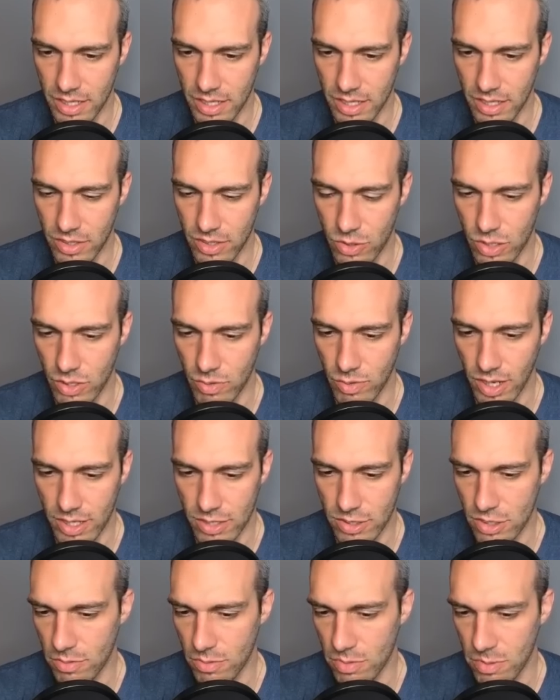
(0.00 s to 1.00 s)
You can Rock
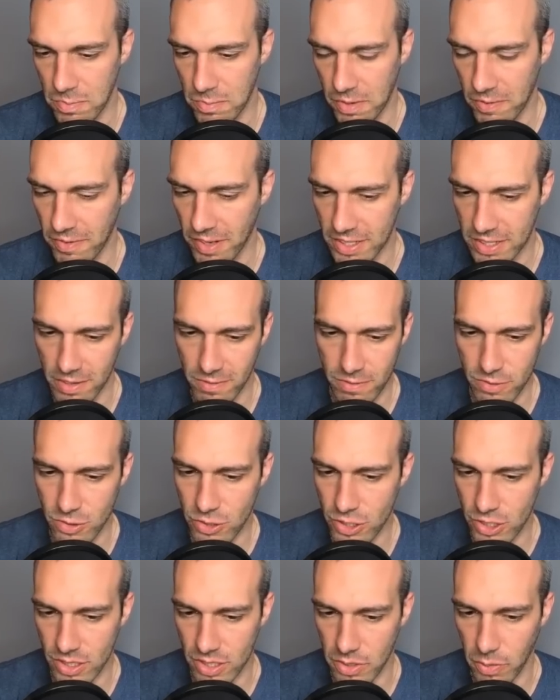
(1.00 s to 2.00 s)
Tomb, super effective,
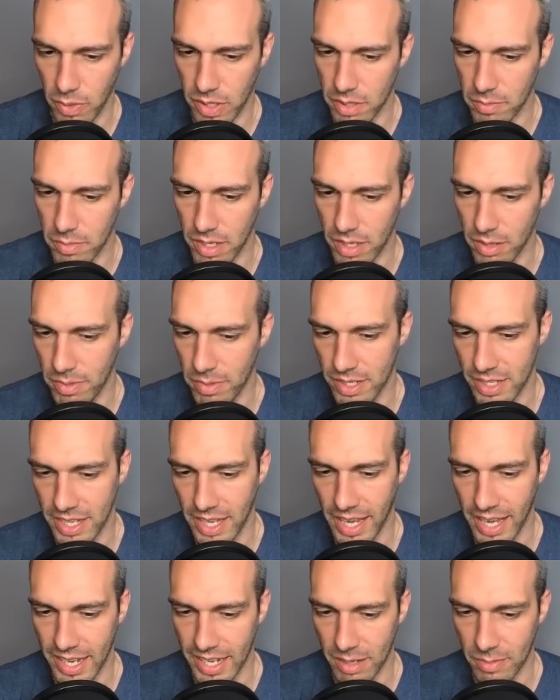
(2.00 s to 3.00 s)
shield their Weather Ball, but you
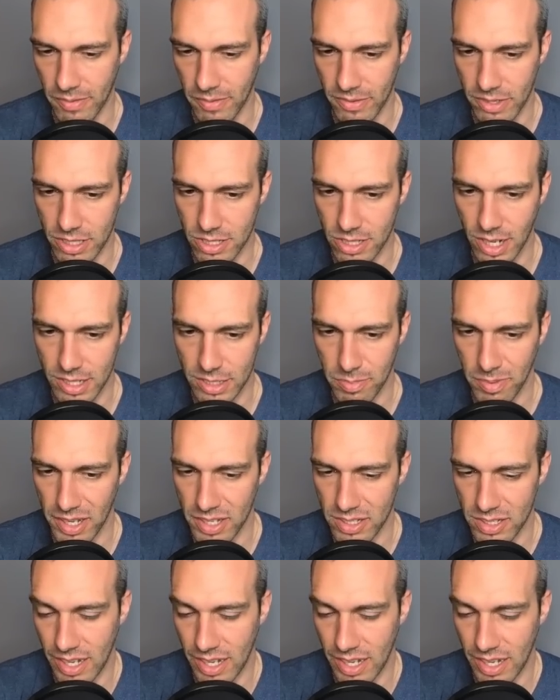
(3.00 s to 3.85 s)
can't come in with the Toxapex.